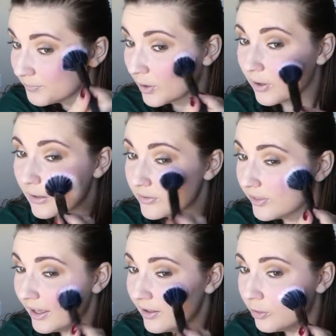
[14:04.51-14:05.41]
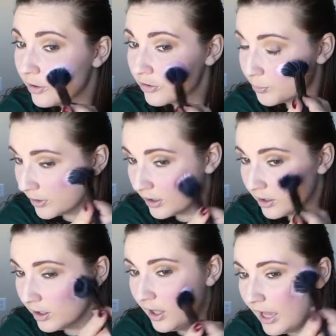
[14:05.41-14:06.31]
Okay, so that looks
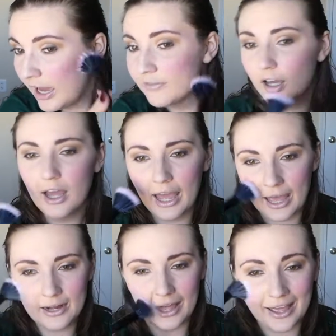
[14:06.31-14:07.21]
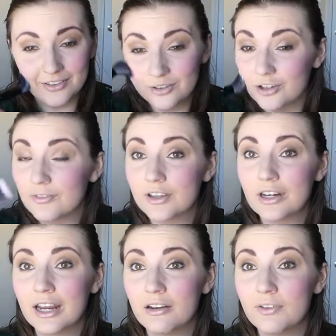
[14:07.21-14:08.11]
prettier. I've not had as good of
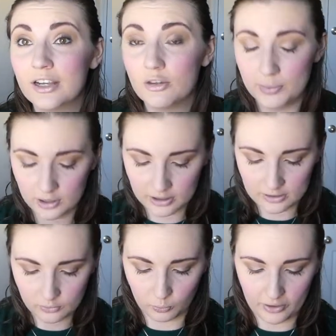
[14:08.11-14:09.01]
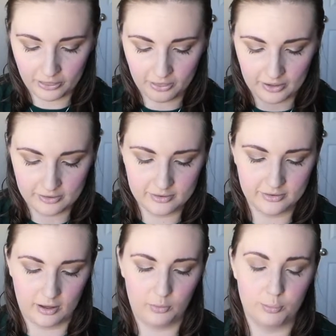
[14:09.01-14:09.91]
an experience with this
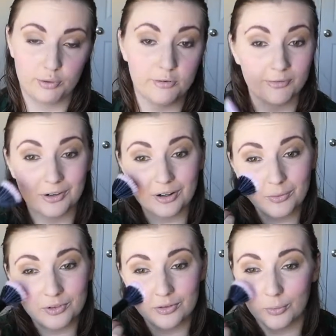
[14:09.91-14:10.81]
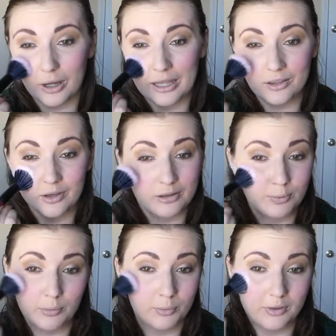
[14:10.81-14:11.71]
as I would prefer, which is why you guys
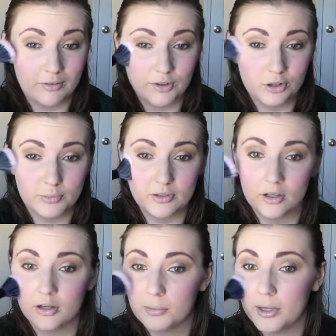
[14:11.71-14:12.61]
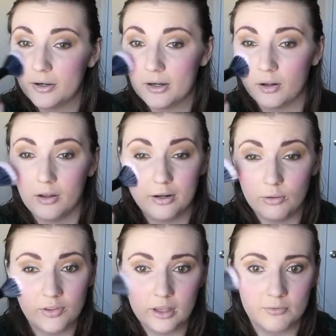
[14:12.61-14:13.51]
probably haven't heard me talk about it at all. I
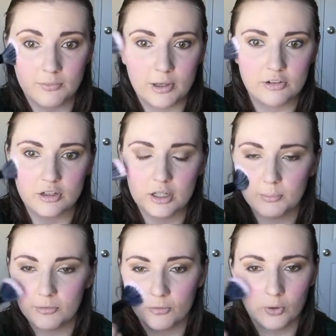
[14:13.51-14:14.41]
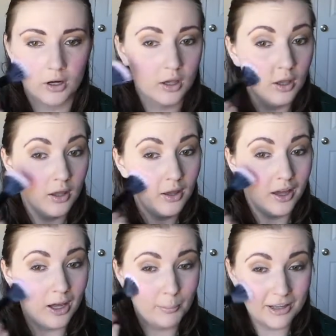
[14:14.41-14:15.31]
don't think I've mentioned it before.
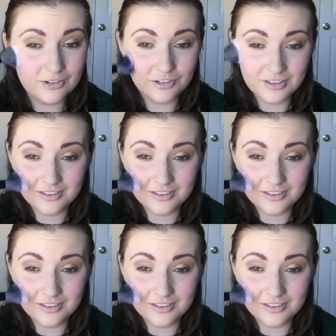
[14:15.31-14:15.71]
It's